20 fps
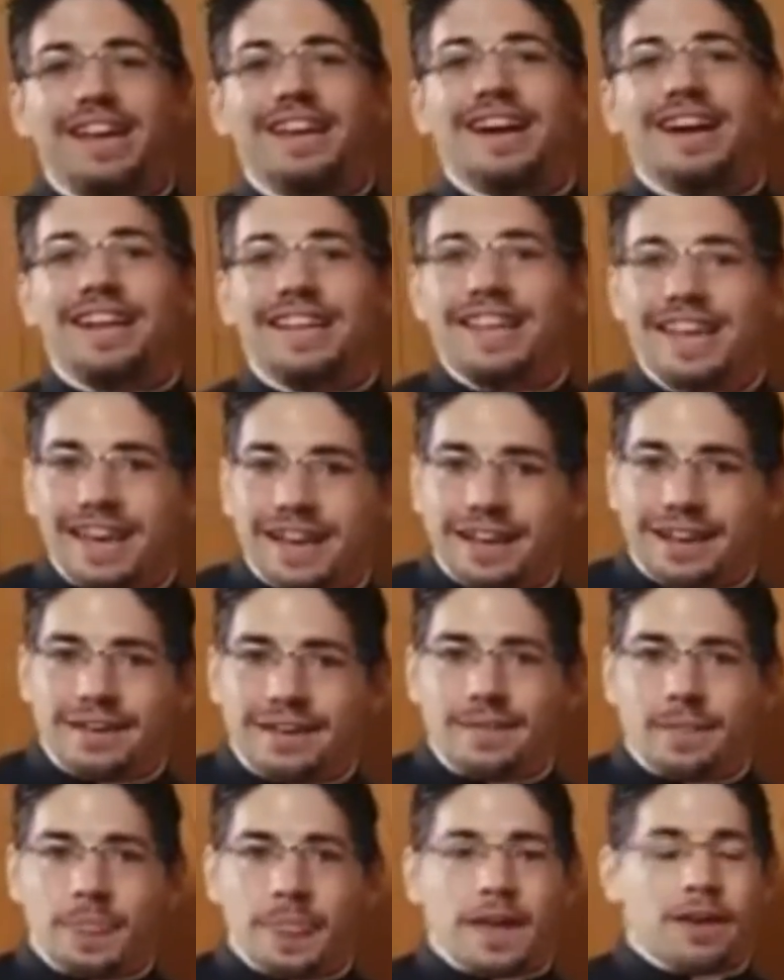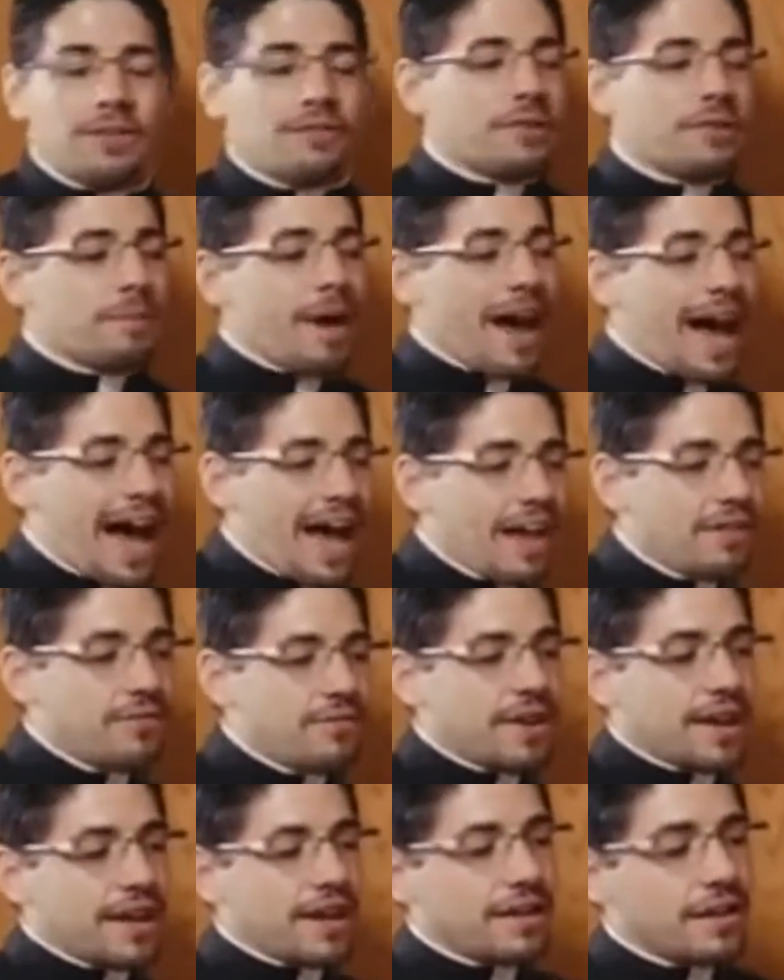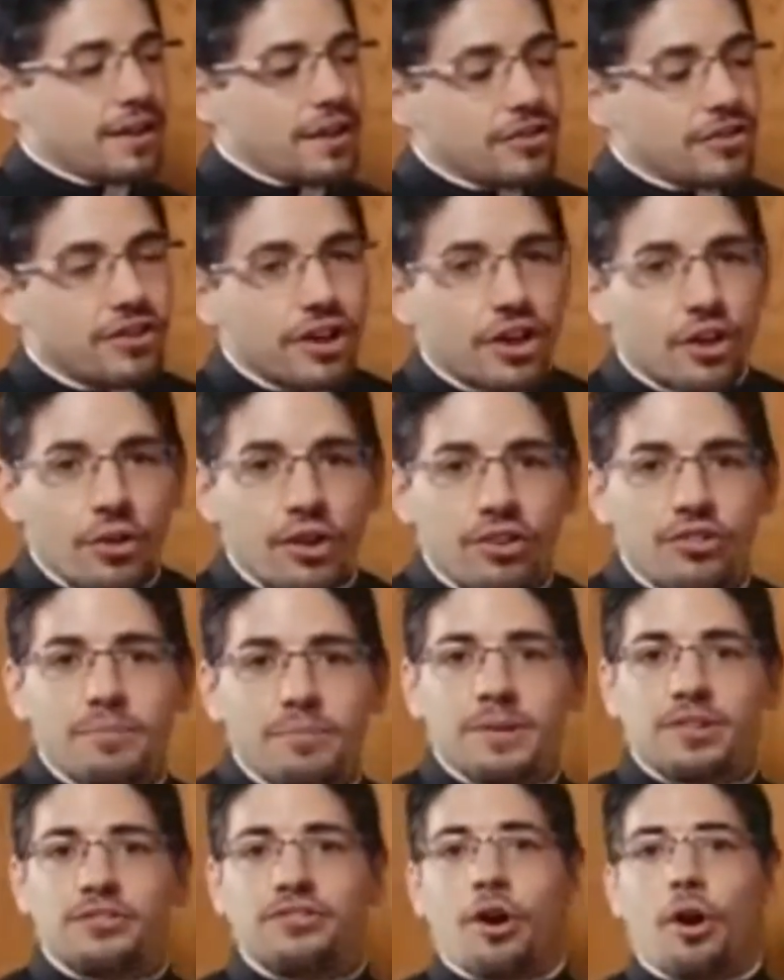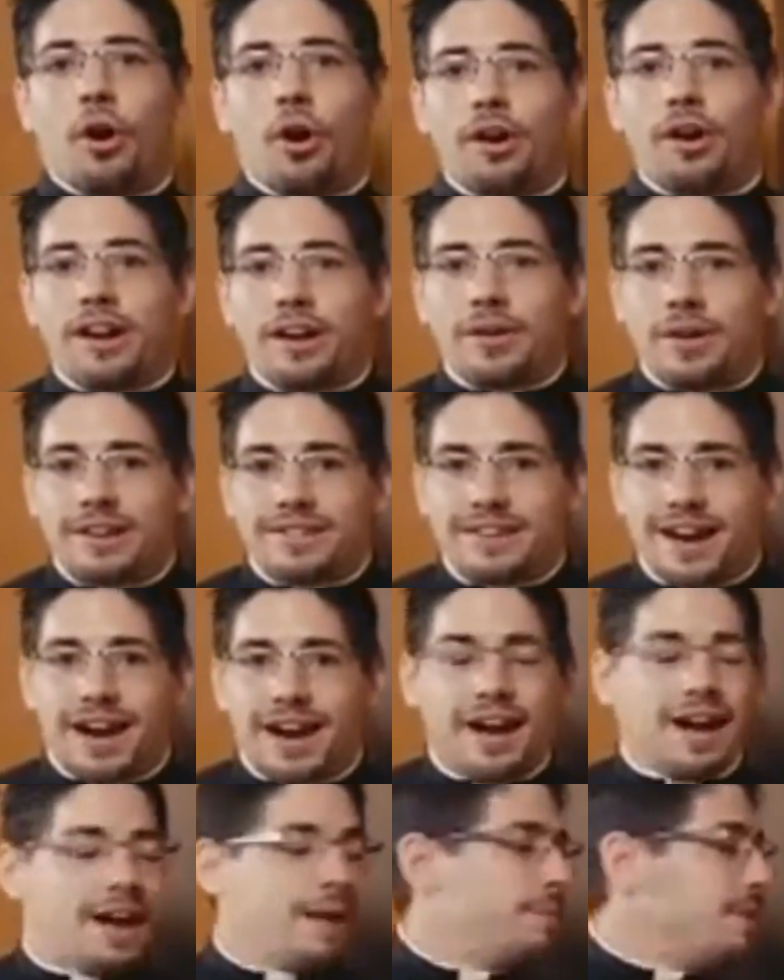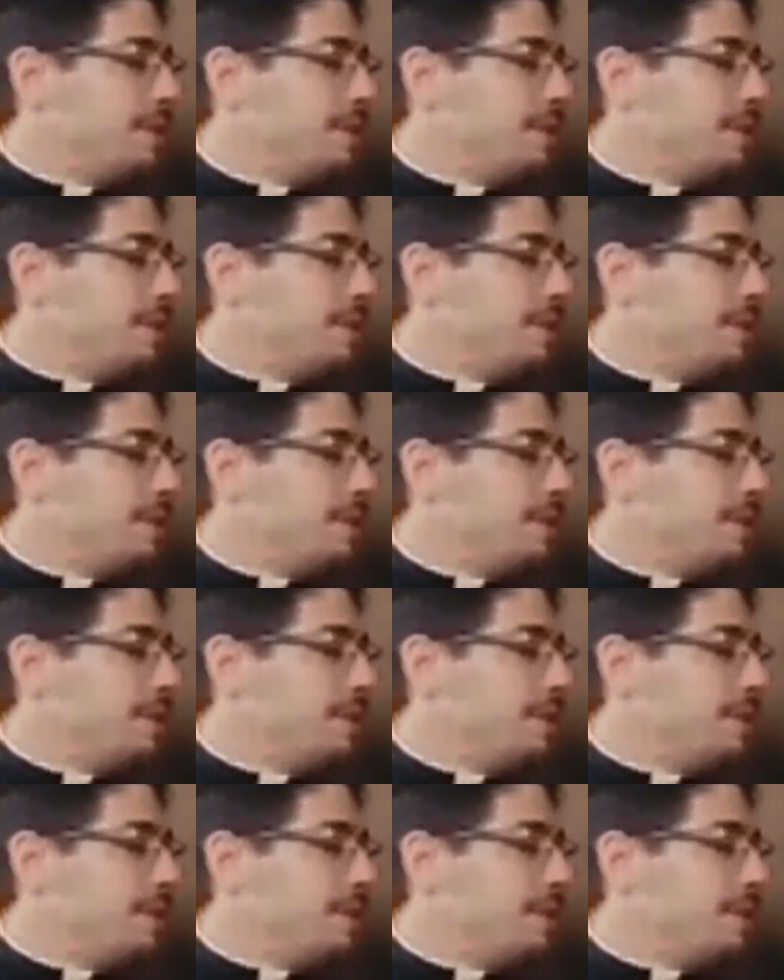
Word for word: again, from Advent to Christmas to ordinary time,